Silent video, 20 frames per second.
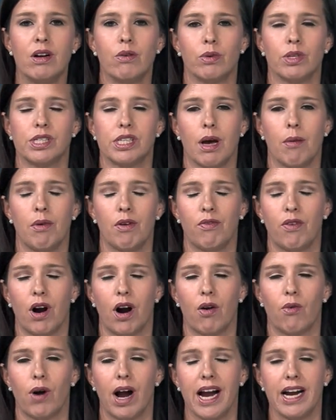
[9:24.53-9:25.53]
with some of
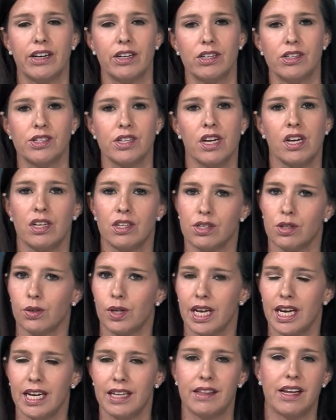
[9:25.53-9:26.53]
our writers. So
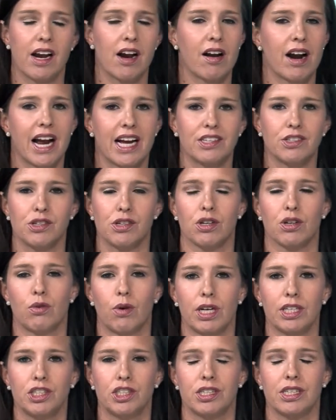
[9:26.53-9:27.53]
get in there, ask your
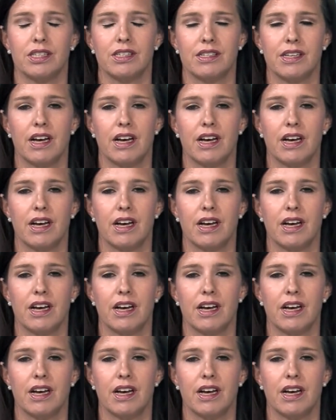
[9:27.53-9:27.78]
questions.